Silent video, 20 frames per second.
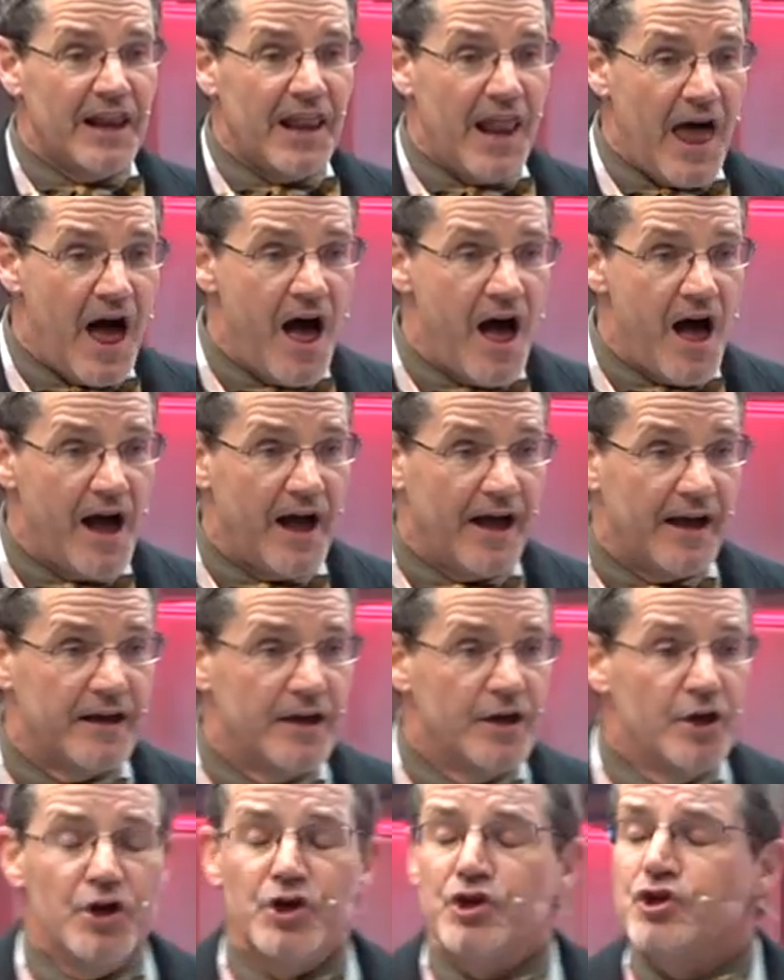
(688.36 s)
lie,
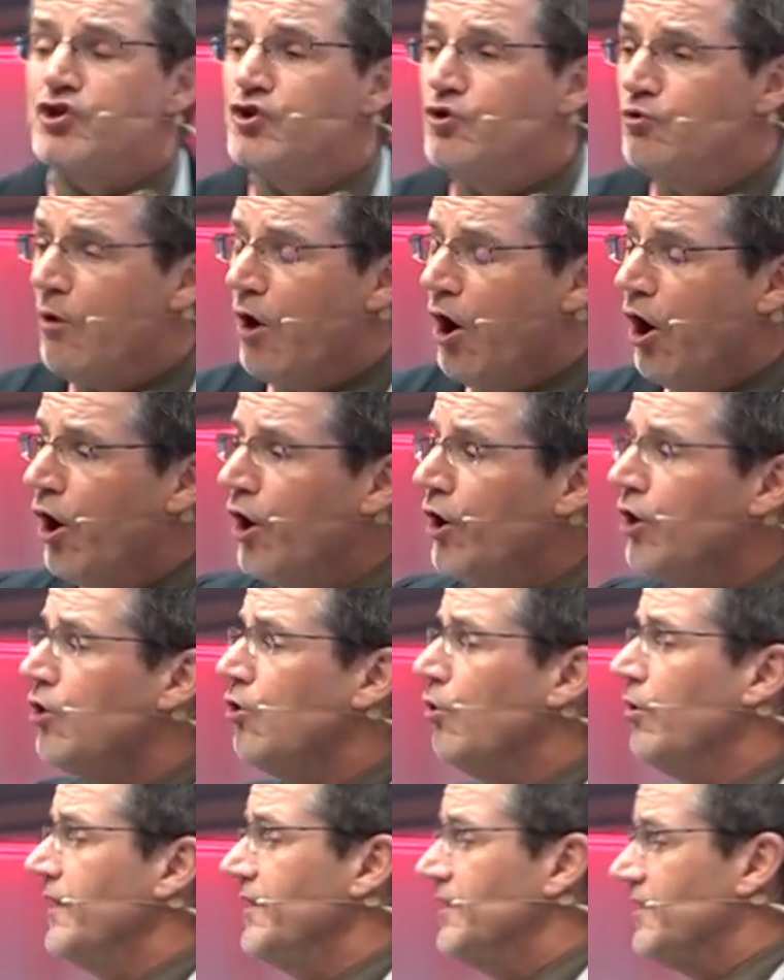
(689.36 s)
you are
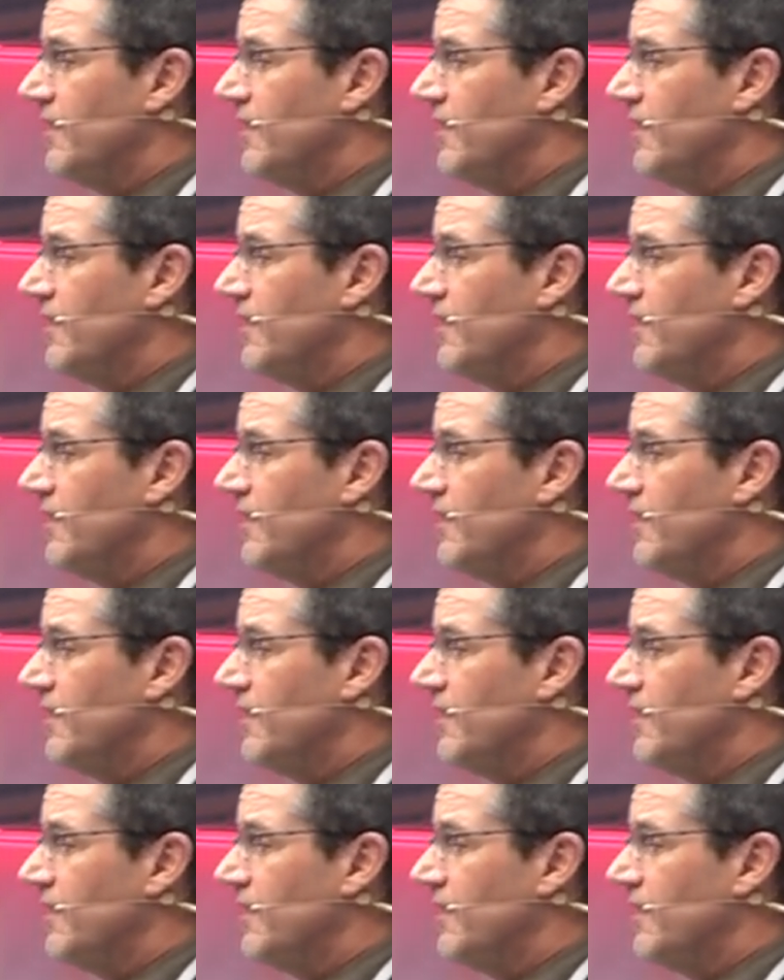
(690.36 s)
going to